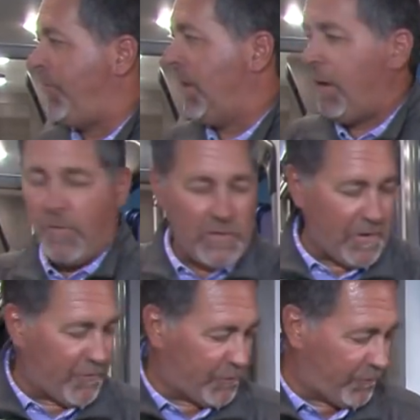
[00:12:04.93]
Mm-hmm. If you
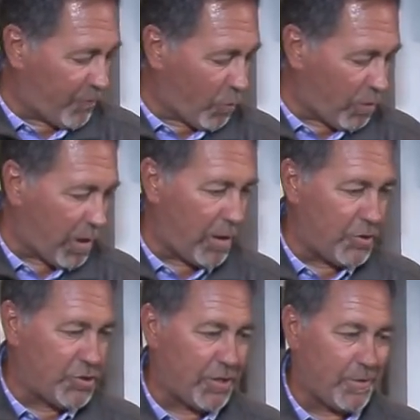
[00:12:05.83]
have four
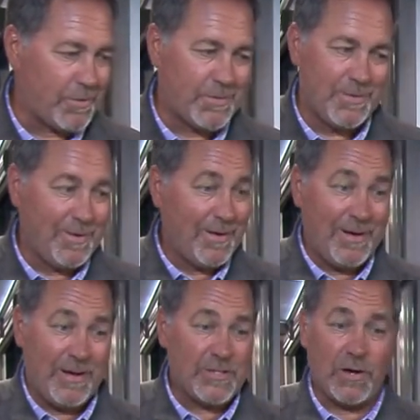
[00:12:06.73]
hard chairs,
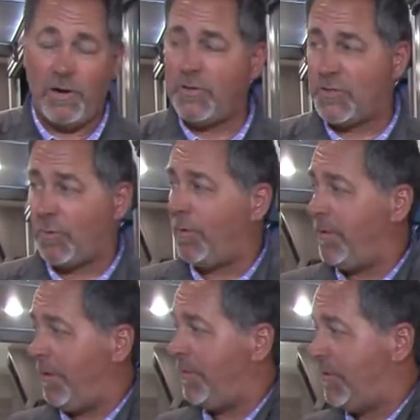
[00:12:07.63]
it's hard to store
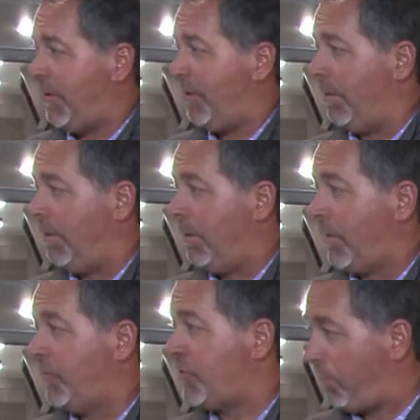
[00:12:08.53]
the other two. Yes.
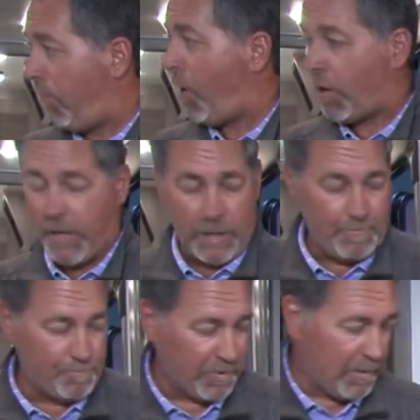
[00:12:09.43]
Because they're bulky.
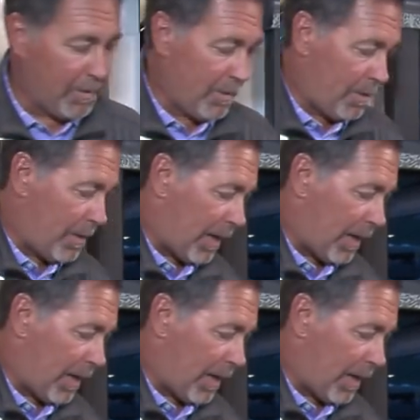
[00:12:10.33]
Yeah, absolutely.